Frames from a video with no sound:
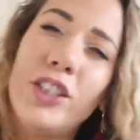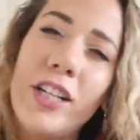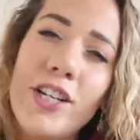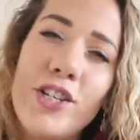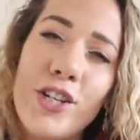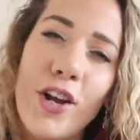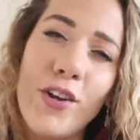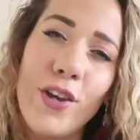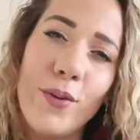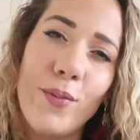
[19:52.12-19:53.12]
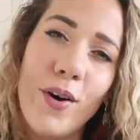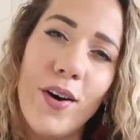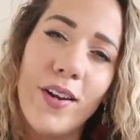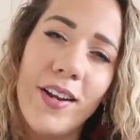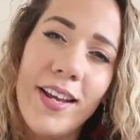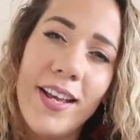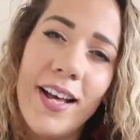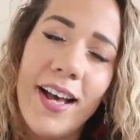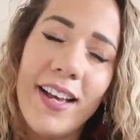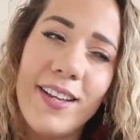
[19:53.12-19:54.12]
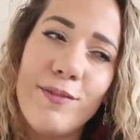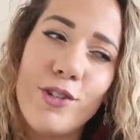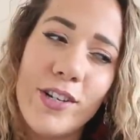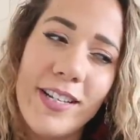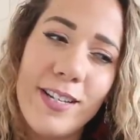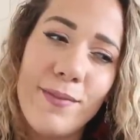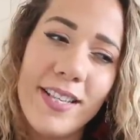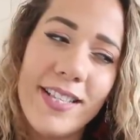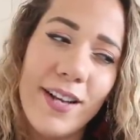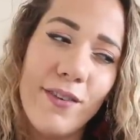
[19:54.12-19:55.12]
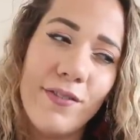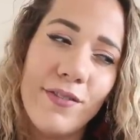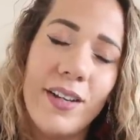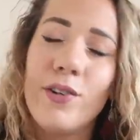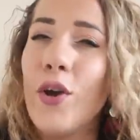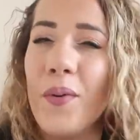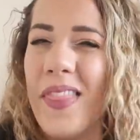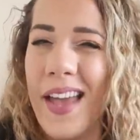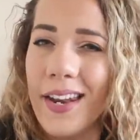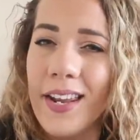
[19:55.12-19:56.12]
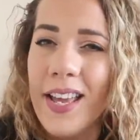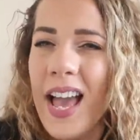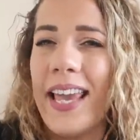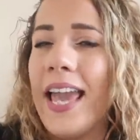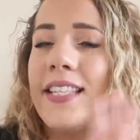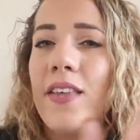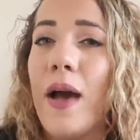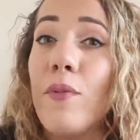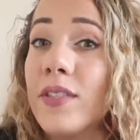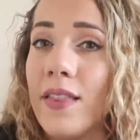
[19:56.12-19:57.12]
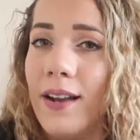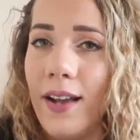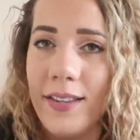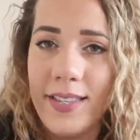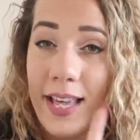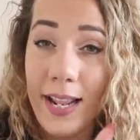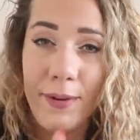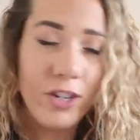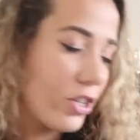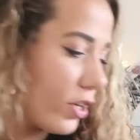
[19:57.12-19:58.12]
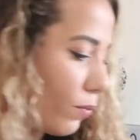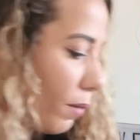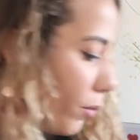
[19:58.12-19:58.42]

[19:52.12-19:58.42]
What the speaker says: should I show you what I treated myself? Oh, go on then. Okay, so that wasn't the last thing. Let me just show you